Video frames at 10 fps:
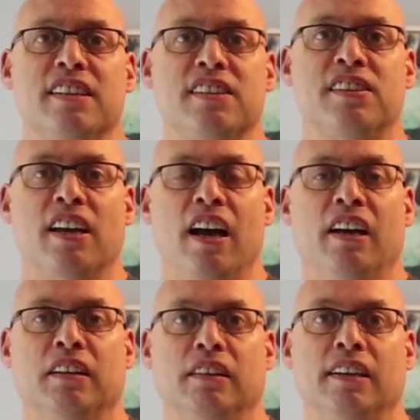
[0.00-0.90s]

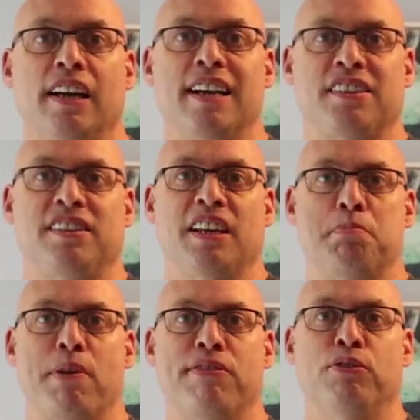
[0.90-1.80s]
So, as I
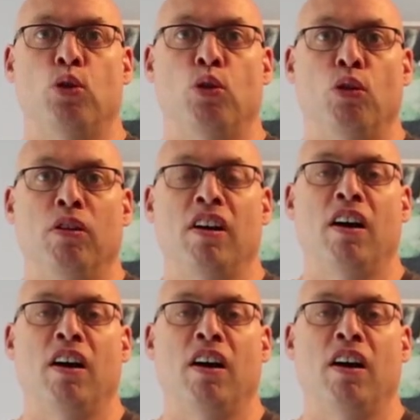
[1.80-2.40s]
said before,